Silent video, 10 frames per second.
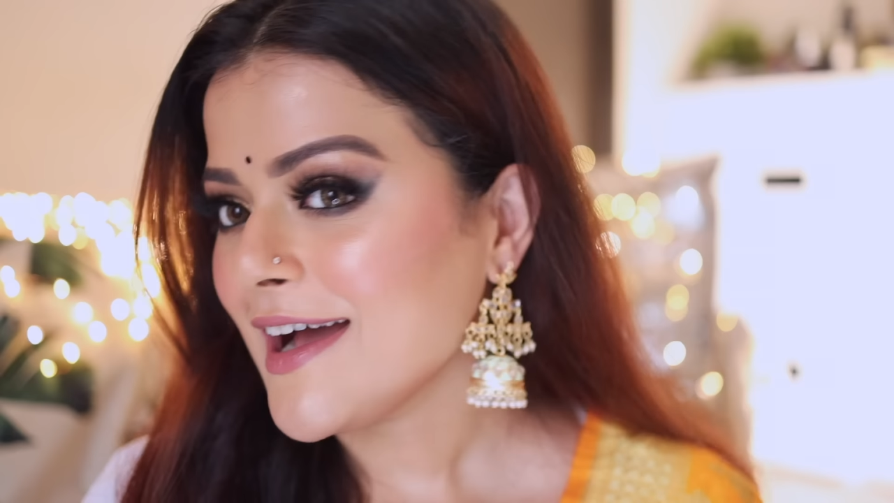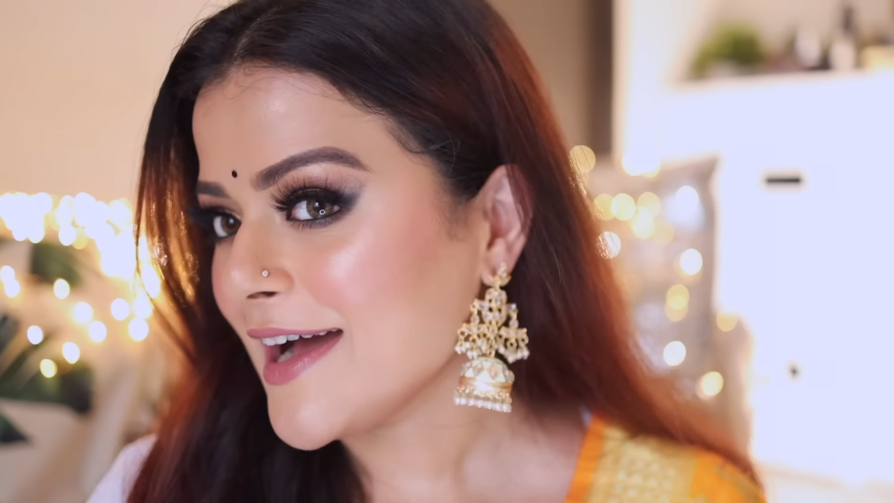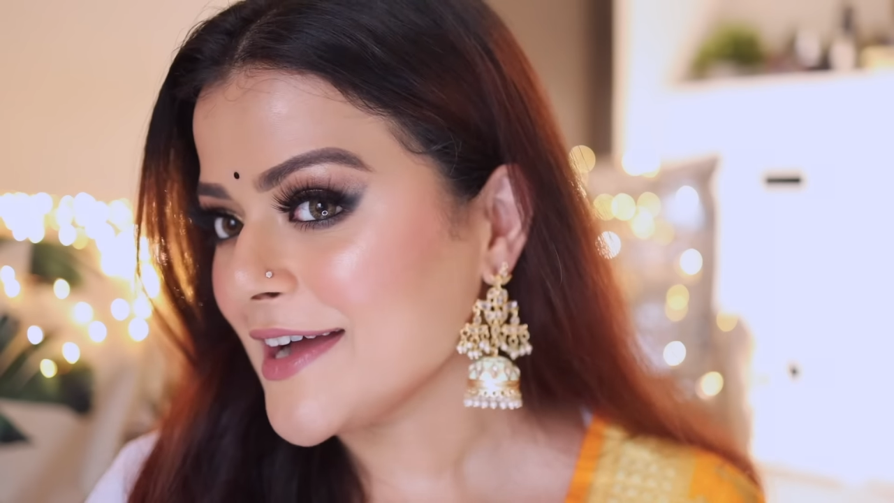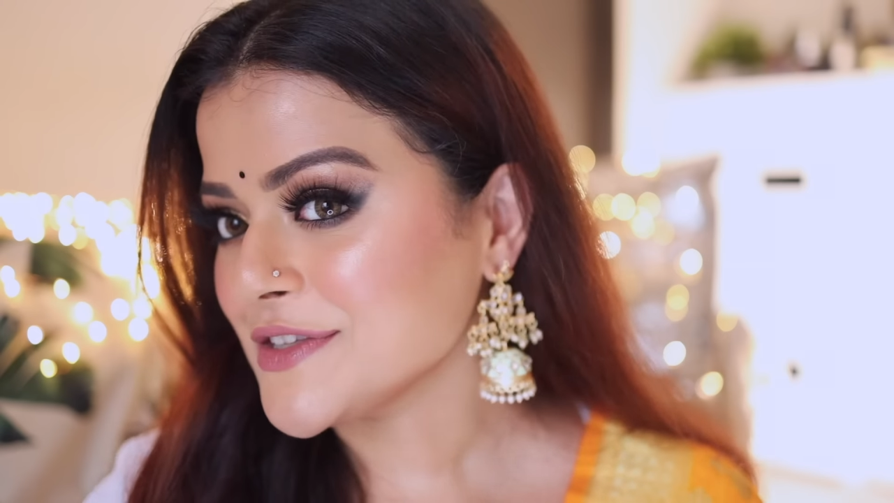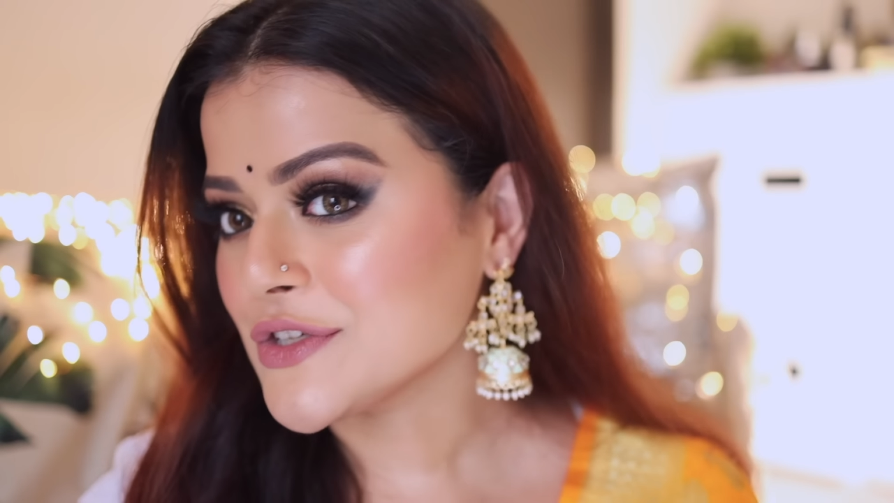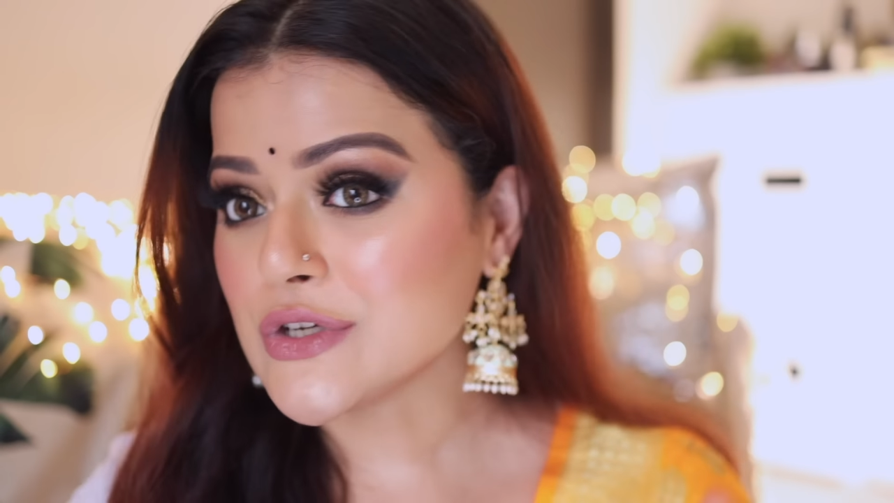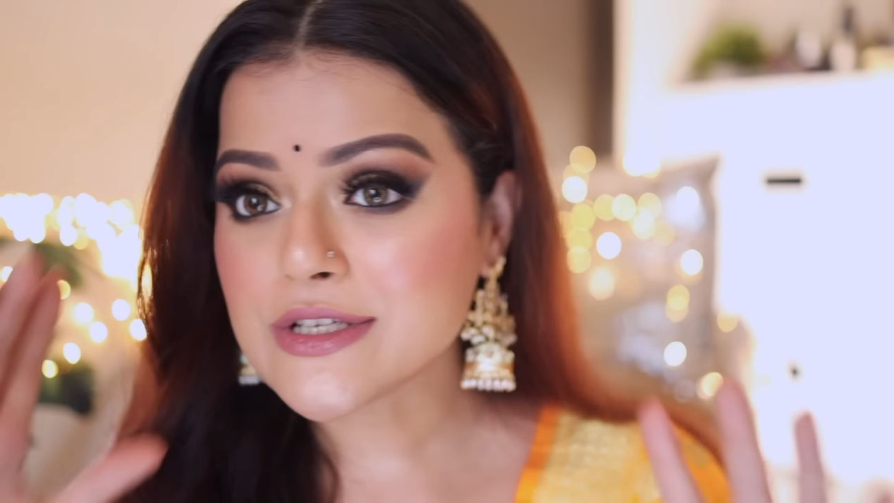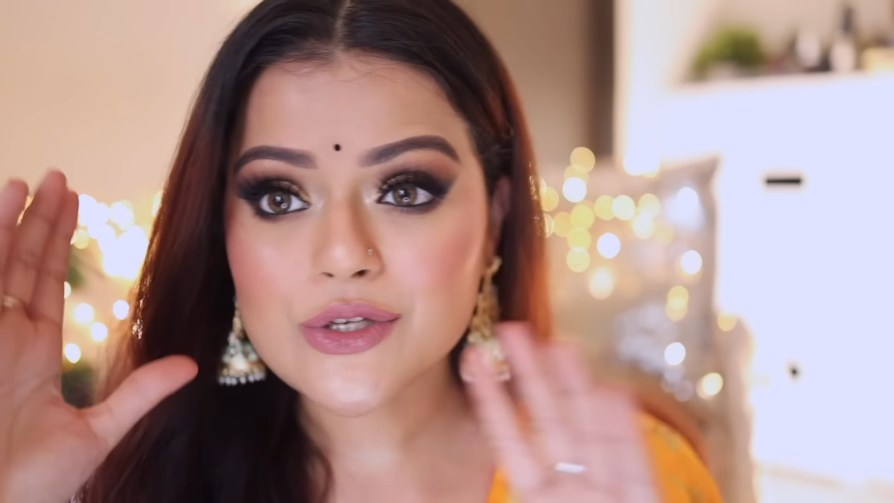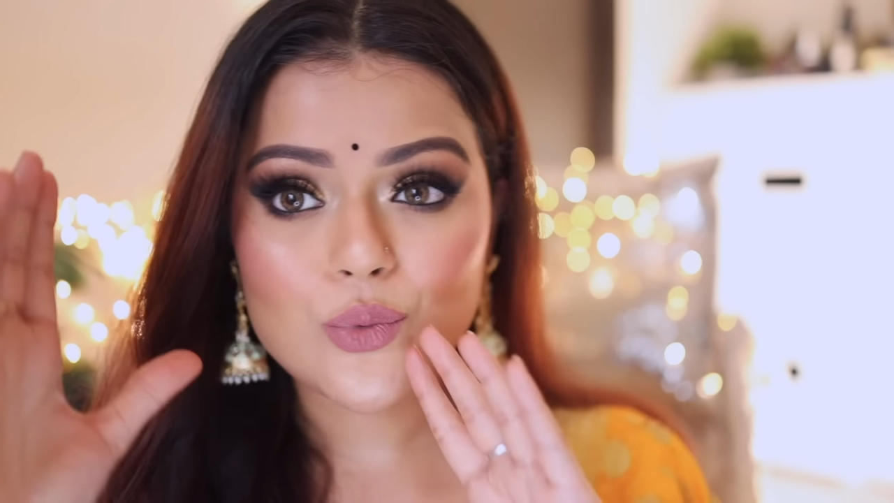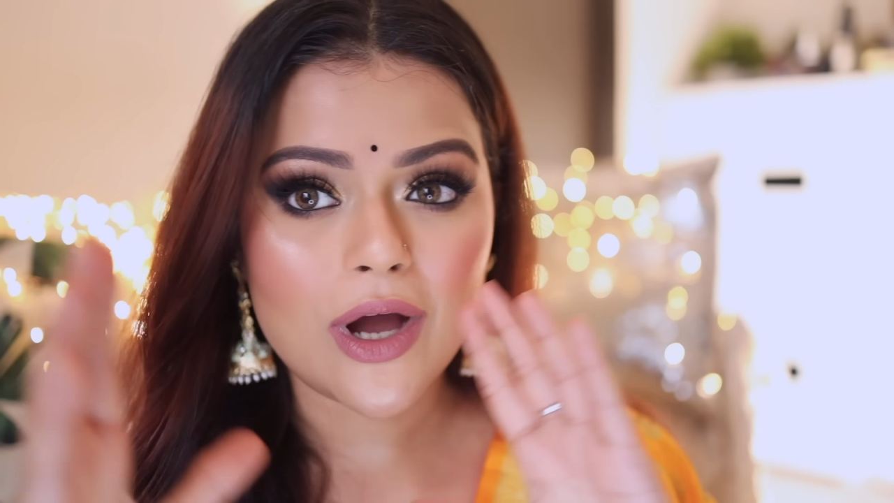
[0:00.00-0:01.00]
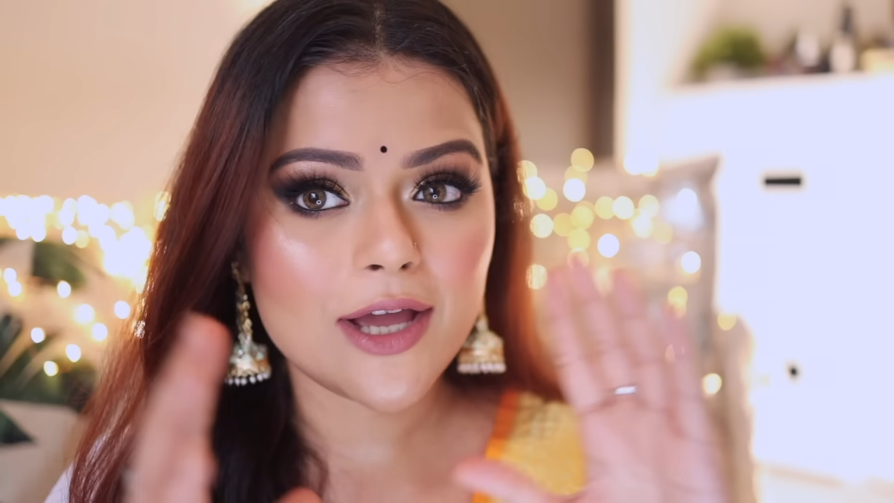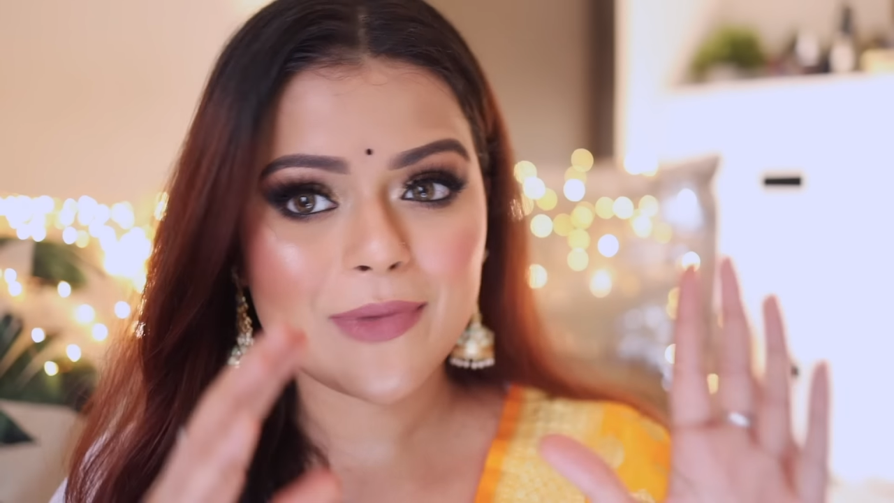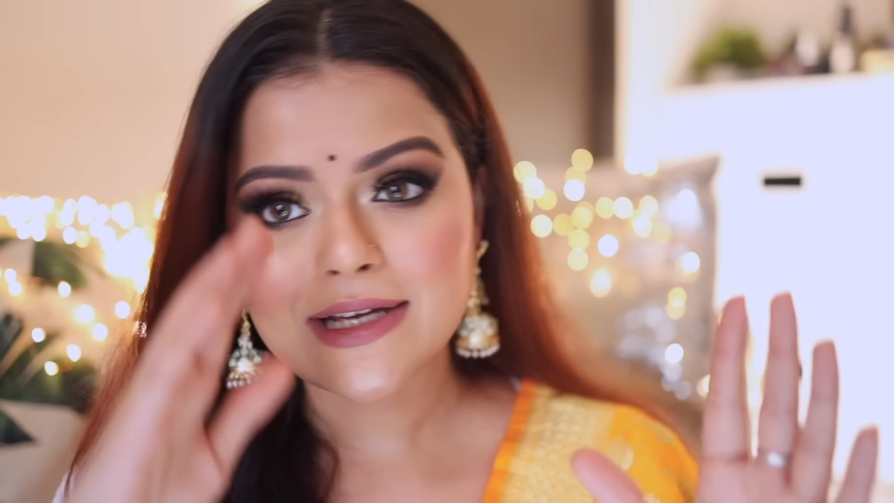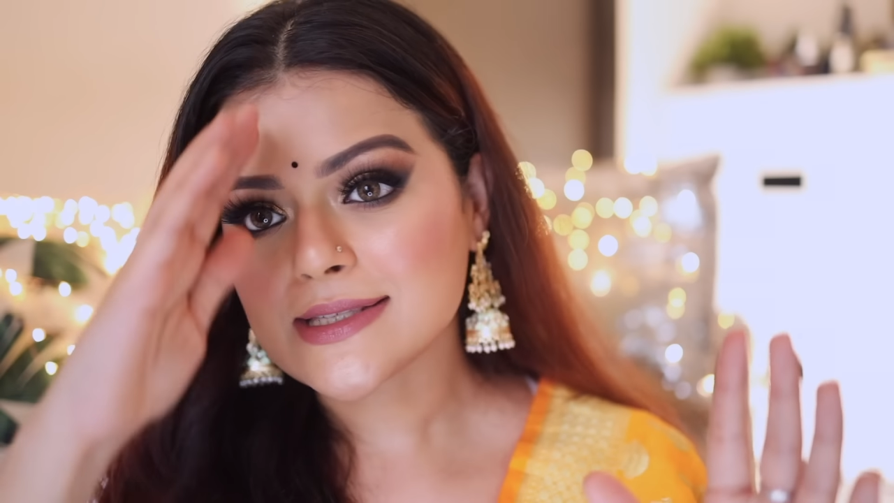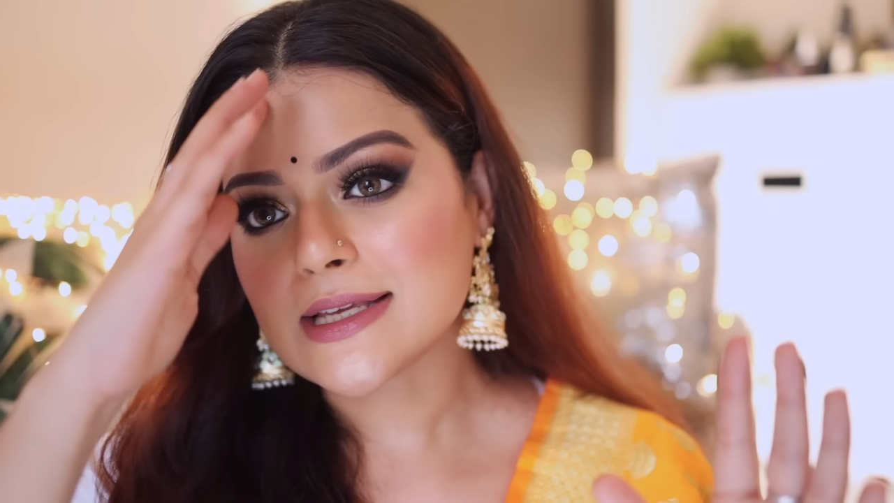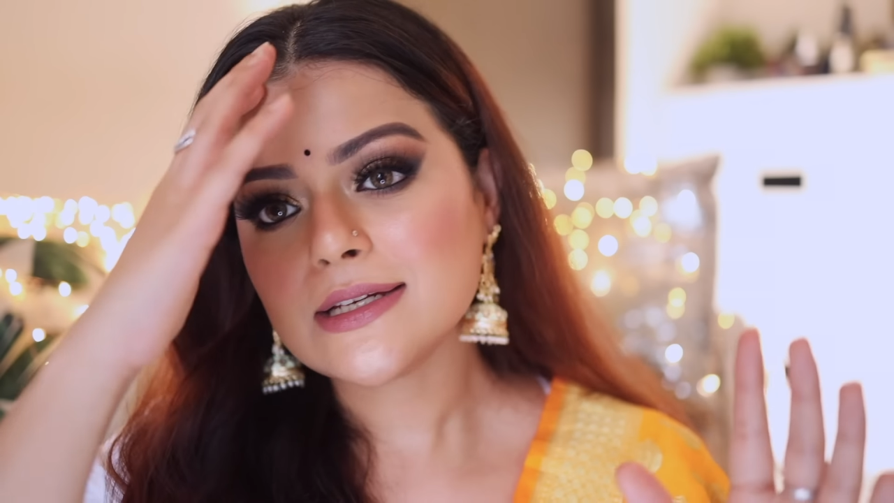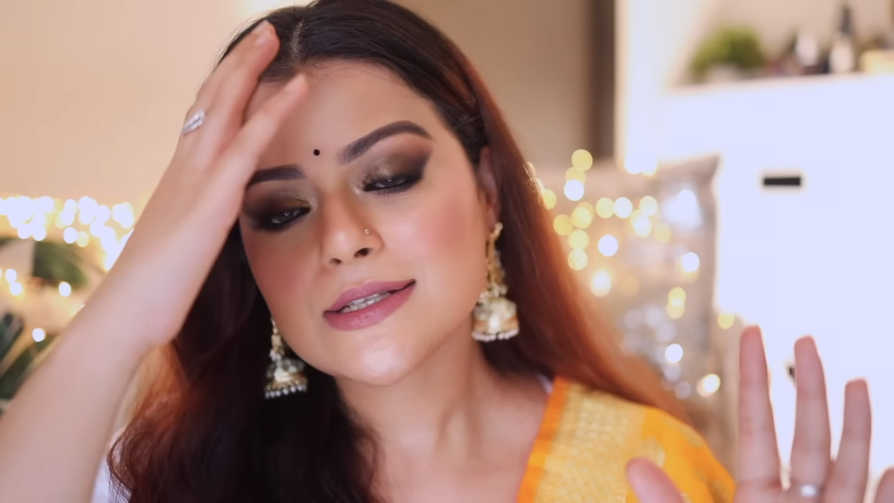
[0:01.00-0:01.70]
And the reason why my skin